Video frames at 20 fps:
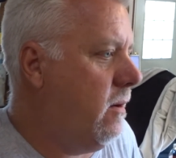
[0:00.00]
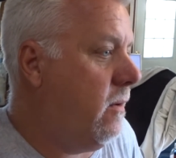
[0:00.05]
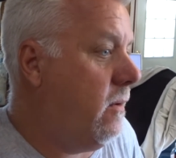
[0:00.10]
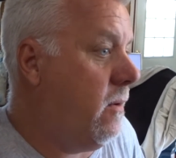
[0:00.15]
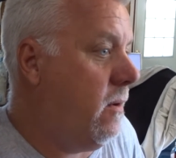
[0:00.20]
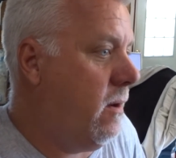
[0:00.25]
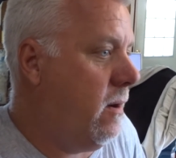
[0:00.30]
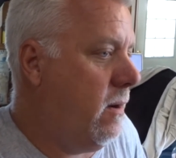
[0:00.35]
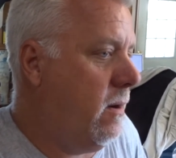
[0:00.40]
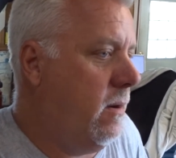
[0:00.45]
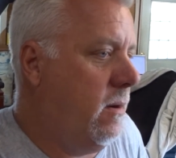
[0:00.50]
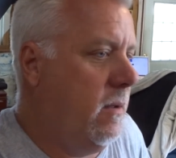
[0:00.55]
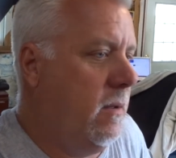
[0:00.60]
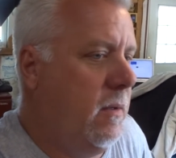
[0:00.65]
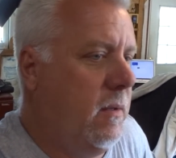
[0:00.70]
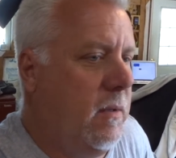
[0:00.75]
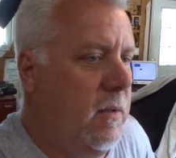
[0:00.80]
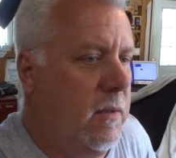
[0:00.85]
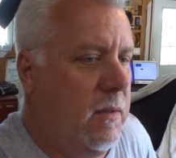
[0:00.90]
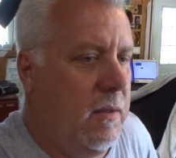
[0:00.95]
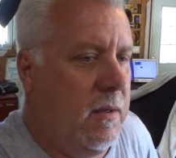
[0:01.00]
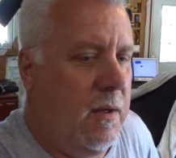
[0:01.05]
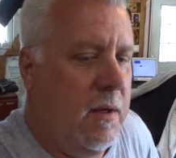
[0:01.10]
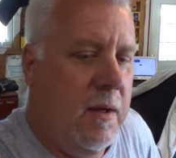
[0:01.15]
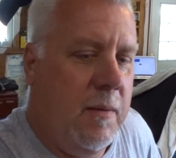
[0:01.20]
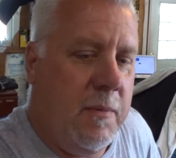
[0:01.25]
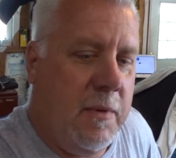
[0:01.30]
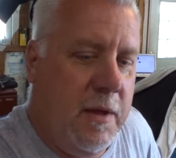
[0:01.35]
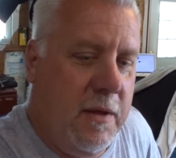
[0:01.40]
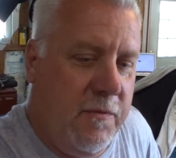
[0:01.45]
Or
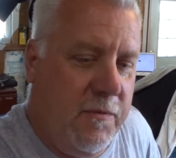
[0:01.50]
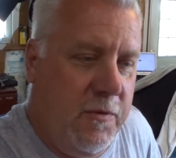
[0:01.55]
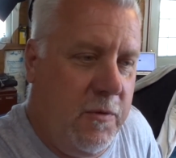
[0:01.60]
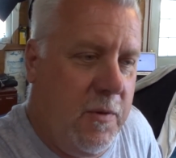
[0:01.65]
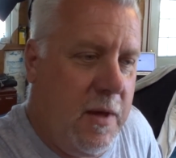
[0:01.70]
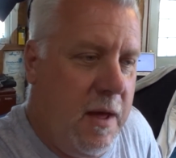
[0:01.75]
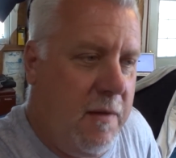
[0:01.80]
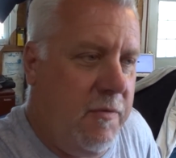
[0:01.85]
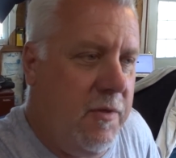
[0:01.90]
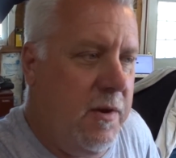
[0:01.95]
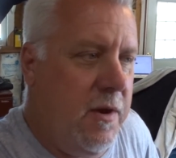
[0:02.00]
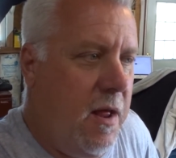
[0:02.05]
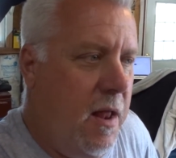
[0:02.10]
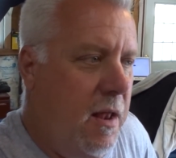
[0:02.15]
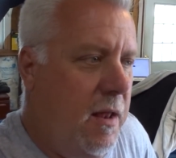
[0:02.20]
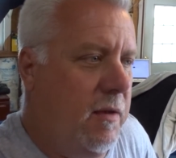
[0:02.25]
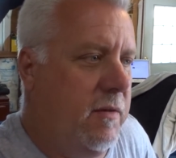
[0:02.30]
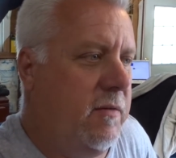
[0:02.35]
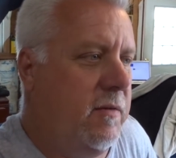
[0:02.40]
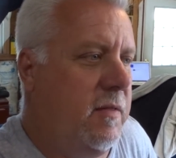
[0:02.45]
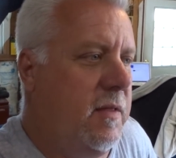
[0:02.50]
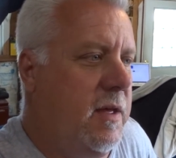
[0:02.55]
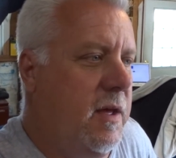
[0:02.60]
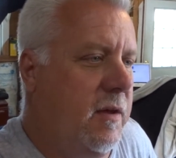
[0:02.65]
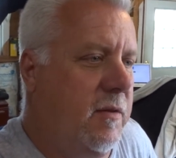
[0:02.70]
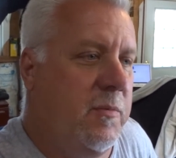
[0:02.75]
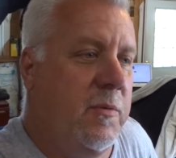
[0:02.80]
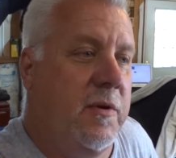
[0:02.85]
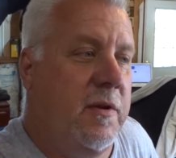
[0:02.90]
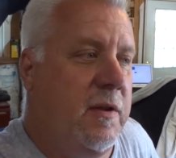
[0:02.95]
if you have the knowledge and the
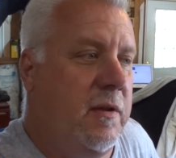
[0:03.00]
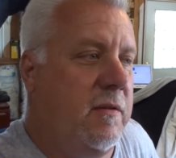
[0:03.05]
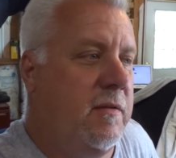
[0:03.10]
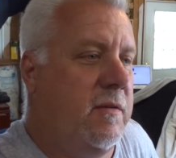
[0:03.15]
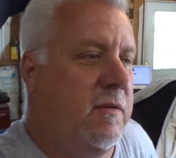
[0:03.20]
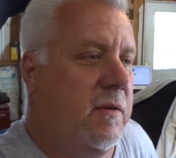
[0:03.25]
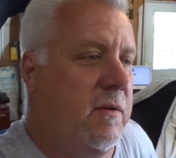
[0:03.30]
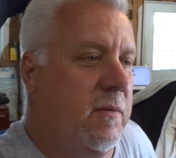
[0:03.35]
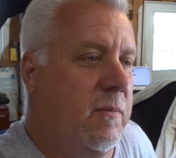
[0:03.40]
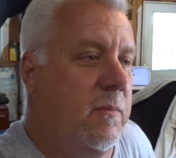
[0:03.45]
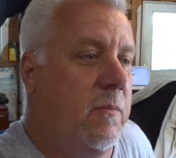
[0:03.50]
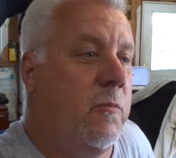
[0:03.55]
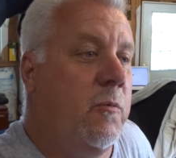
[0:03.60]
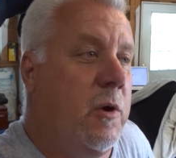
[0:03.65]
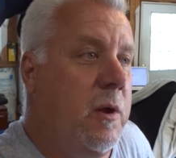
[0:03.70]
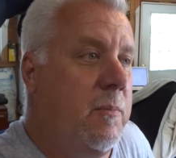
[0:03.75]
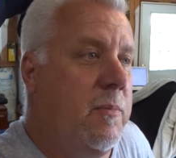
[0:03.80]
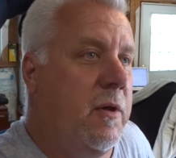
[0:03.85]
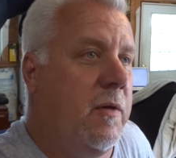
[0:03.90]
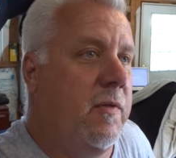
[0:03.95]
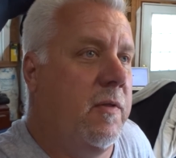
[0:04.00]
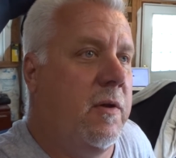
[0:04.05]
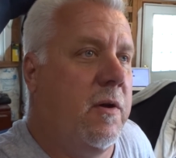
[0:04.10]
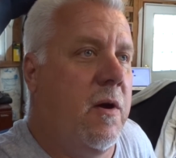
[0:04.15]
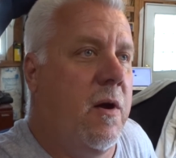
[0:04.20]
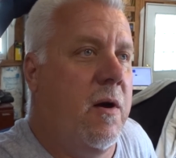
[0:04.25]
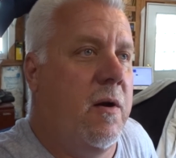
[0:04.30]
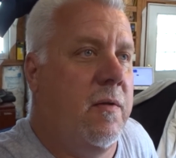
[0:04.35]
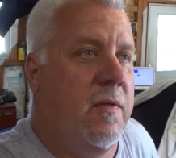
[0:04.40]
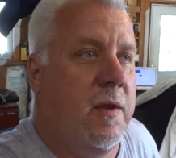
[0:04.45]
expertise to rebuild the
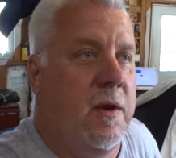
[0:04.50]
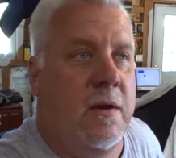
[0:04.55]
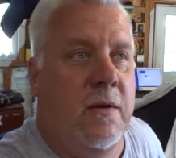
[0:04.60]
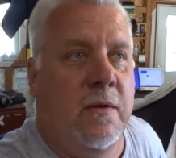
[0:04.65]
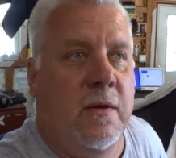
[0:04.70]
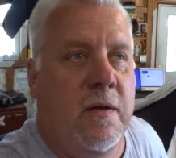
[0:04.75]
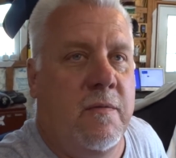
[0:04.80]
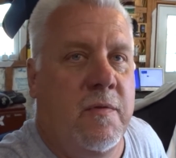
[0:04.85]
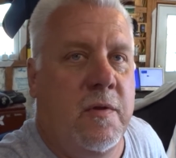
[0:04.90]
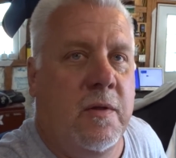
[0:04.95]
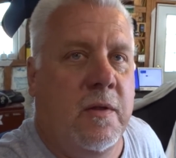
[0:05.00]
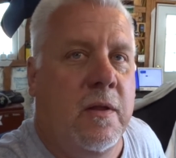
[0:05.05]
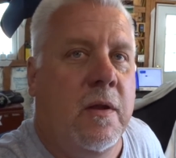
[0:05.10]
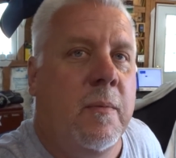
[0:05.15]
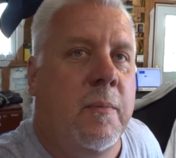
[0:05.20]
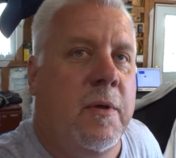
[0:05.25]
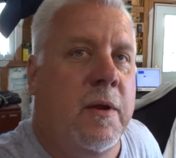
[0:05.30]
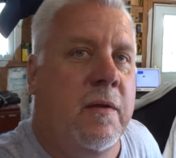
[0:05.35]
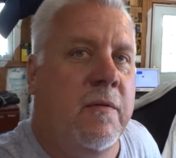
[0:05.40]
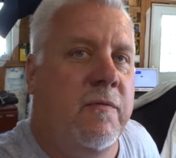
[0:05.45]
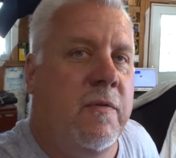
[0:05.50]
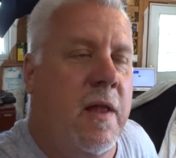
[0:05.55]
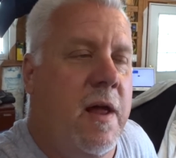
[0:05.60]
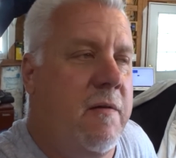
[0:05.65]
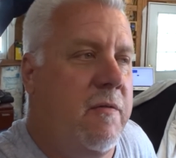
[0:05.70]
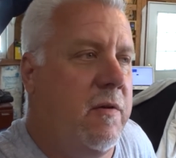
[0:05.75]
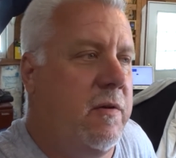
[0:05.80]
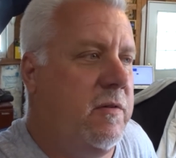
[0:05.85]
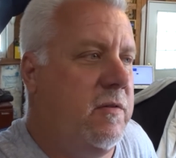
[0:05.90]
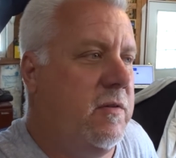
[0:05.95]
car, then it'll give you a little bit of
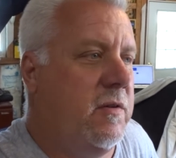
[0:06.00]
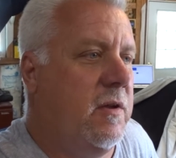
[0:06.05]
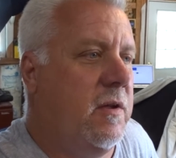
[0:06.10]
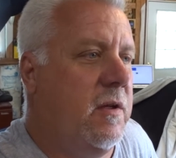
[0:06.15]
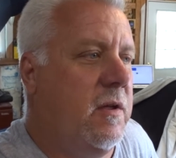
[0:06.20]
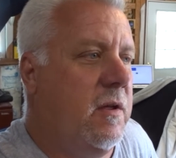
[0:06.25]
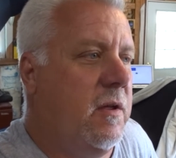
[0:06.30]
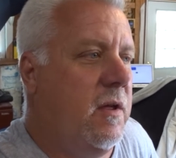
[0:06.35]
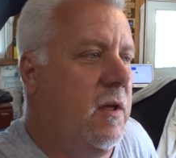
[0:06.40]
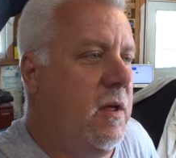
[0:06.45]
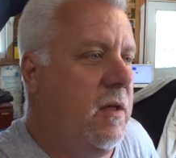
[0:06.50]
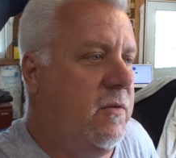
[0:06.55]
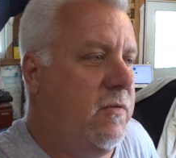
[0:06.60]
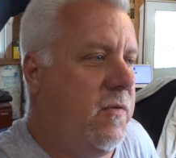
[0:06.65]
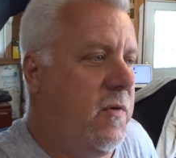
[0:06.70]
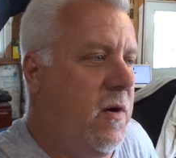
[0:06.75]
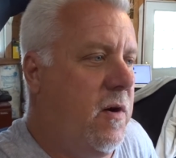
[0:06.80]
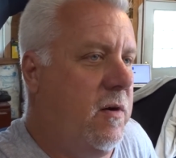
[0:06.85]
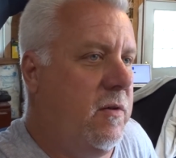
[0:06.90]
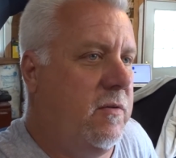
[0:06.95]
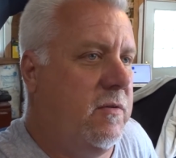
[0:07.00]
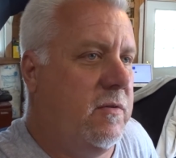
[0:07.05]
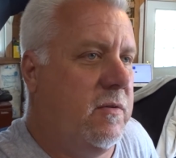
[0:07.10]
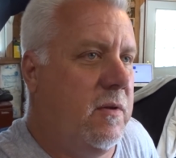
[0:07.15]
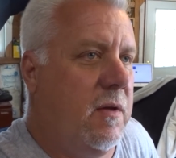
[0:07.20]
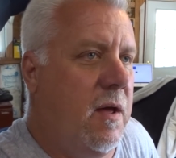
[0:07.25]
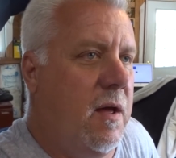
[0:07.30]
leverage as far as